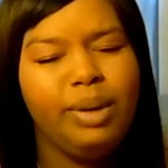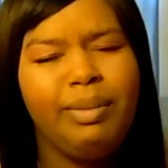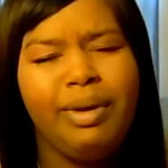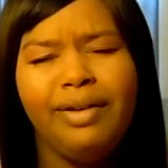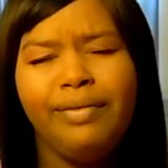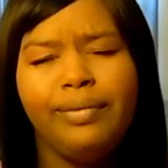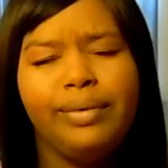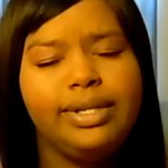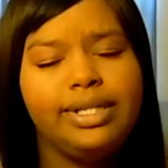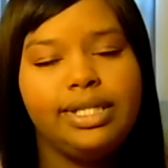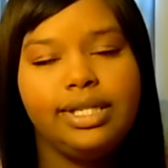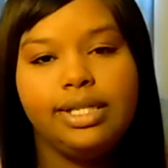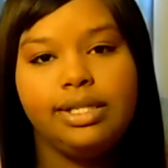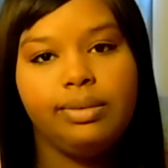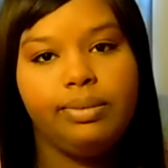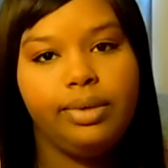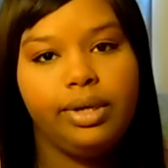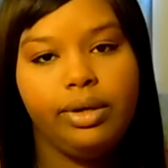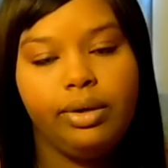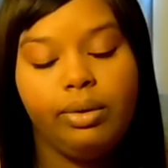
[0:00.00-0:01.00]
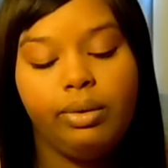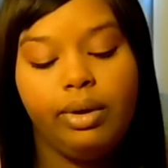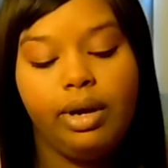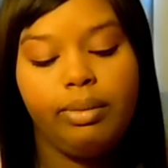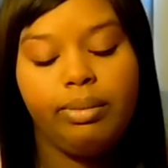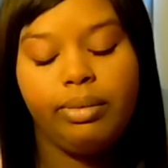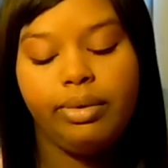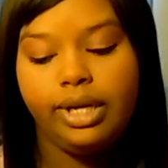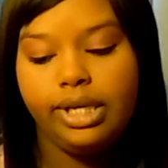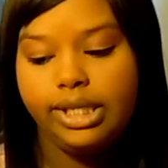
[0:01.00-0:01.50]
My voice doesn't want to
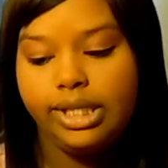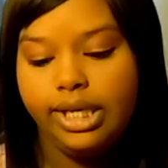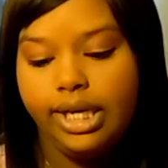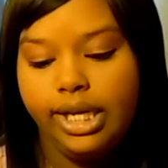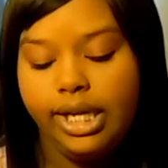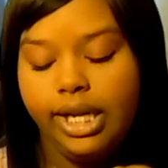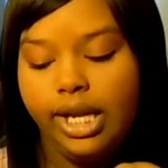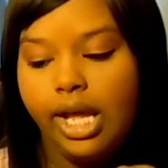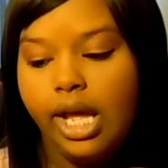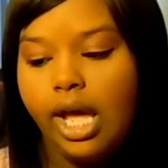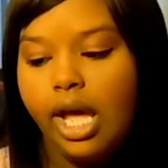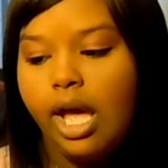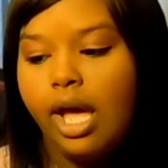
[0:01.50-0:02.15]
cooperate today.